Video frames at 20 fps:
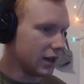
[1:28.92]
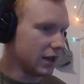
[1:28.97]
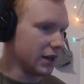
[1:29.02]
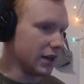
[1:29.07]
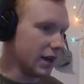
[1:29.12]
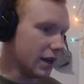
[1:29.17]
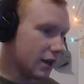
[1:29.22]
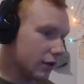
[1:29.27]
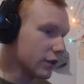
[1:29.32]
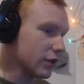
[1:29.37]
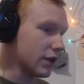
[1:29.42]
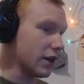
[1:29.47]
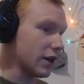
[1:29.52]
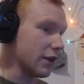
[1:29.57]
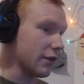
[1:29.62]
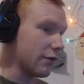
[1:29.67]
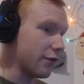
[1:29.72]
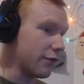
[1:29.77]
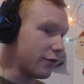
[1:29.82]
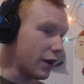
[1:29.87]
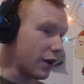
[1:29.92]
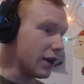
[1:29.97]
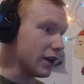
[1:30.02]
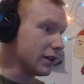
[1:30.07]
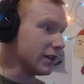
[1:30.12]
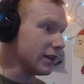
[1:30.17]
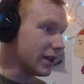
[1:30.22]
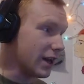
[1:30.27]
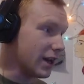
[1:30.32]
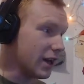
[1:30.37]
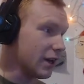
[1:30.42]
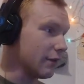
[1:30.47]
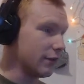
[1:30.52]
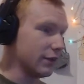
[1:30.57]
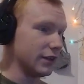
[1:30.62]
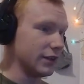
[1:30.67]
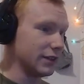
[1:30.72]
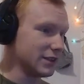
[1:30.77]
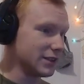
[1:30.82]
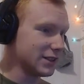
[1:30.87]
now that I finally have
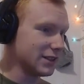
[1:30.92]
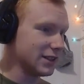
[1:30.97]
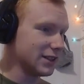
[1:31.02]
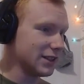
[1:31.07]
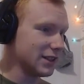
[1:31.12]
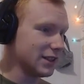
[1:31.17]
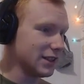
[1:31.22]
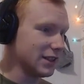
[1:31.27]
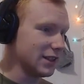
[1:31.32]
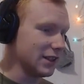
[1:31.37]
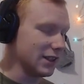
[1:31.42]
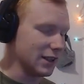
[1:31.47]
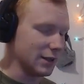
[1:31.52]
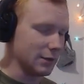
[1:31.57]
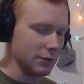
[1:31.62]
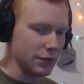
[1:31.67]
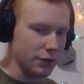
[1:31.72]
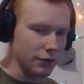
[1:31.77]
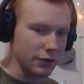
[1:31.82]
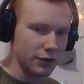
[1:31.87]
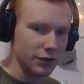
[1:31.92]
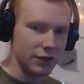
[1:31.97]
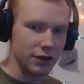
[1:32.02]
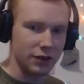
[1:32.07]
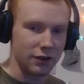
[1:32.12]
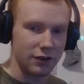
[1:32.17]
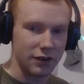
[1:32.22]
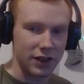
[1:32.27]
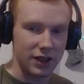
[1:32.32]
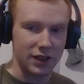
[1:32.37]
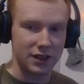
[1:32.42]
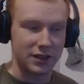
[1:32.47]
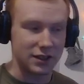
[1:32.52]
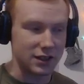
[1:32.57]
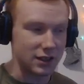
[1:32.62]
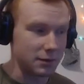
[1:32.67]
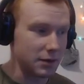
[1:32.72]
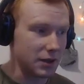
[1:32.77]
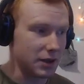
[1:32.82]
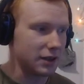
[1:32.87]
this computer and all that, it's
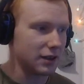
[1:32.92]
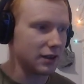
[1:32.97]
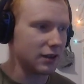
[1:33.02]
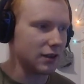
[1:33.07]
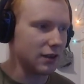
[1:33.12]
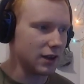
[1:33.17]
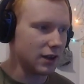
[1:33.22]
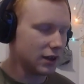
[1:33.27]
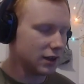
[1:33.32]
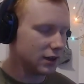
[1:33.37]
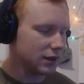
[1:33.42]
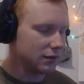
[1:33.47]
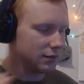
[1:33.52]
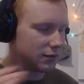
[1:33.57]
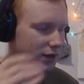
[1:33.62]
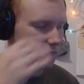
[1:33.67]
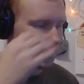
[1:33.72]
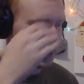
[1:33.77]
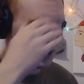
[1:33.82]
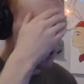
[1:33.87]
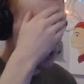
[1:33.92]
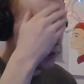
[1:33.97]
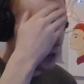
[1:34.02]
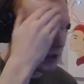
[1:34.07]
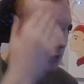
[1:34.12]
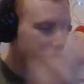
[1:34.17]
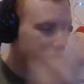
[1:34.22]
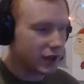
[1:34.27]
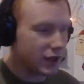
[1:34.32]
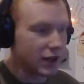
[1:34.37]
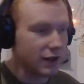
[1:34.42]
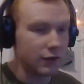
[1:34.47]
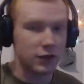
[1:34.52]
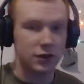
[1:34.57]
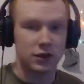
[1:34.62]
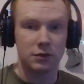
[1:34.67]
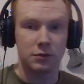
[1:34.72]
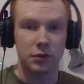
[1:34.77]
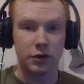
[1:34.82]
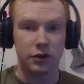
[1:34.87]
gonna make um, now that I finally have all
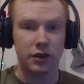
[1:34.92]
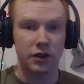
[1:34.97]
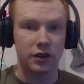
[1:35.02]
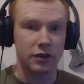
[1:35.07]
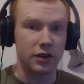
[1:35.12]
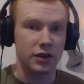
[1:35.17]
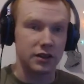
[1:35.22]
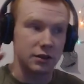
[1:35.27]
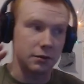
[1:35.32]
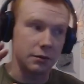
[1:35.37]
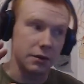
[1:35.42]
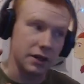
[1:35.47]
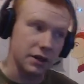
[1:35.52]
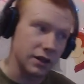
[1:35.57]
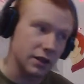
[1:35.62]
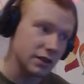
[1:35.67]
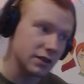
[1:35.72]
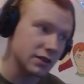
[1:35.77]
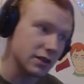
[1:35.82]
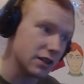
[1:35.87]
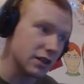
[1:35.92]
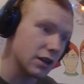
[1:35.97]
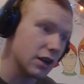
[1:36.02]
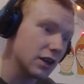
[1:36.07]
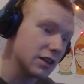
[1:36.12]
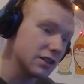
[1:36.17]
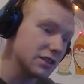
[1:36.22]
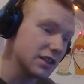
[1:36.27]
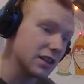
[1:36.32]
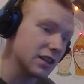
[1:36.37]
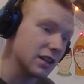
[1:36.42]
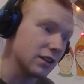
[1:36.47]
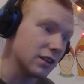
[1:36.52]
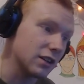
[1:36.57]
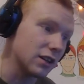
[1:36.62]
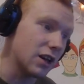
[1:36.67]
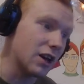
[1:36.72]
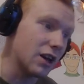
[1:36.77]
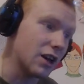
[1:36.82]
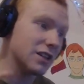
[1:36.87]
this computer and everything, it's gonna make things content a
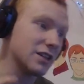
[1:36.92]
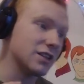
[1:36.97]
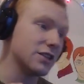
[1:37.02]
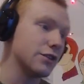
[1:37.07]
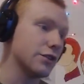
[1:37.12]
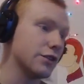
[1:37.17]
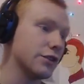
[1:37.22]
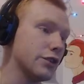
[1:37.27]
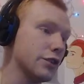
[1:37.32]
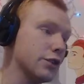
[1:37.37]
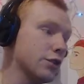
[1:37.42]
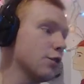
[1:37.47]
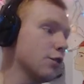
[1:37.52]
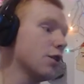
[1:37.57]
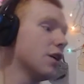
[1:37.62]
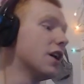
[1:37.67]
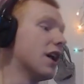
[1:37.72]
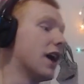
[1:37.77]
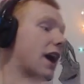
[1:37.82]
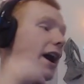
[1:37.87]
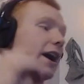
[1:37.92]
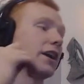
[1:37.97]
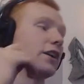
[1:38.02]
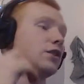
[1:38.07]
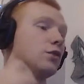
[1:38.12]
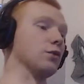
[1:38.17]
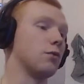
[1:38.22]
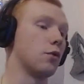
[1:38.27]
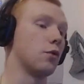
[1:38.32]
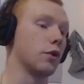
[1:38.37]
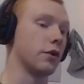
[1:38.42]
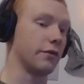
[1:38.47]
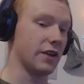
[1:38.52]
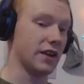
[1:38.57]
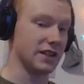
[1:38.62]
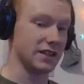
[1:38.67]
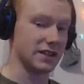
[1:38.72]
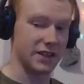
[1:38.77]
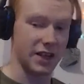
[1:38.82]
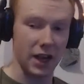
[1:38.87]
lot easier to do. I can do more
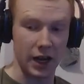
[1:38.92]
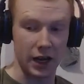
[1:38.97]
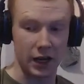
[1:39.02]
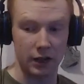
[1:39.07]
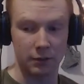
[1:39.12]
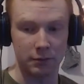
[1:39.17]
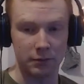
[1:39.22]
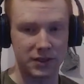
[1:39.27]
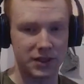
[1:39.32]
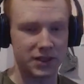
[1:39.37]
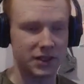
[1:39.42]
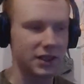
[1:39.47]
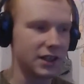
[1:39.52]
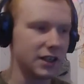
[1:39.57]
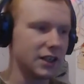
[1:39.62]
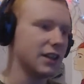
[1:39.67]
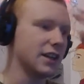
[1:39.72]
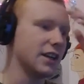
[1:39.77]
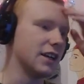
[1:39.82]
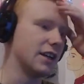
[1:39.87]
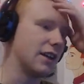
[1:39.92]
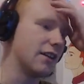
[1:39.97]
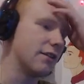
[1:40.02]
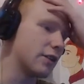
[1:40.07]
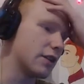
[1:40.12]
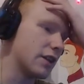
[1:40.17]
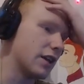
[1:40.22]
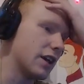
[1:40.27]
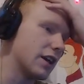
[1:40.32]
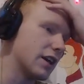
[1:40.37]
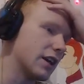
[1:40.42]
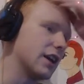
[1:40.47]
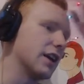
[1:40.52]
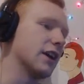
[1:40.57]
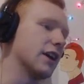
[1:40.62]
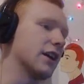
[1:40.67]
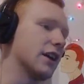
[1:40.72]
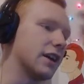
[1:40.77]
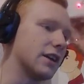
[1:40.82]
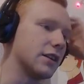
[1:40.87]
advanced games and everything,
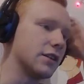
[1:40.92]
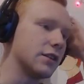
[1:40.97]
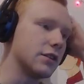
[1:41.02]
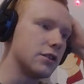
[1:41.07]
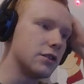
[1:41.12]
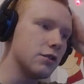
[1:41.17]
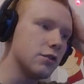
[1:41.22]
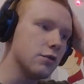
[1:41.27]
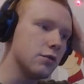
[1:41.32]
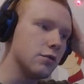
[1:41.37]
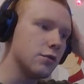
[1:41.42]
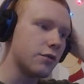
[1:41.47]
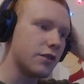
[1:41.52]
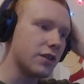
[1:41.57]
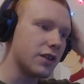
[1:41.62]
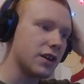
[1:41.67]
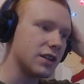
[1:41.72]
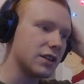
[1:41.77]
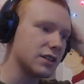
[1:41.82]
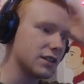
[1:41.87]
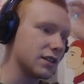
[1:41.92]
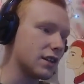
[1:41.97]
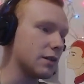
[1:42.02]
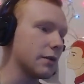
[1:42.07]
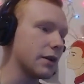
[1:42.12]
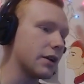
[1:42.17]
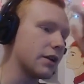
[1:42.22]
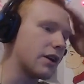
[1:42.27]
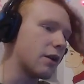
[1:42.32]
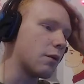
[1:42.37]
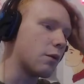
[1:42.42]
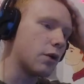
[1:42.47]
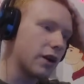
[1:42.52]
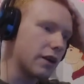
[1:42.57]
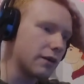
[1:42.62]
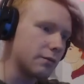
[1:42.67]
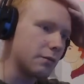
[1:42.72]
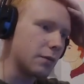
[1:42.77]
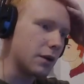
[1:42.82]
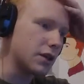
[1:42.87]
and I can do things a lot better. I won't
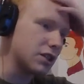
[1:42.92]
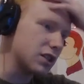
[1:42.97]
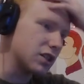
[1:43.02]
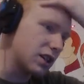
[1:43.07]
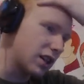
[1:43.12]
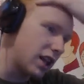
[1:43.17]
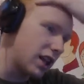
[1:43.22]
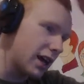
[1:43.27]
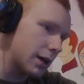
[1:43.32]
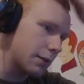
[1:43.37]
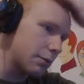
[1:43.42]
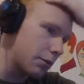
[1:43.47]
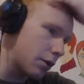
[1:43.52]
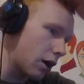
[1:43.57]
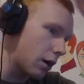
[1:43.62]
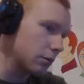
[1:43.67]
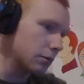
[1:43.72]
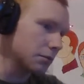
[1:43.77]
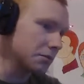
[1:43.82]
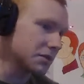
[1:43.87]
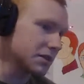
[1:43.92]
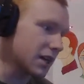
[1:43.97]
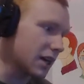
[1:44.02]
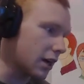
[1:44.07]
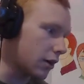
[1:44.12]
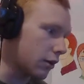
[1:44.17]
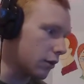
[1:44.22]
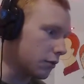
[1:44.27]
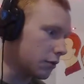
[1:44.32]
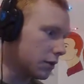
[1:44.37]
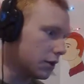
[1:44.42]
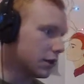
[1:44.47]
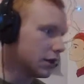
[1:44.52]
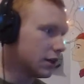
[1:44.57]
have much lag problems now.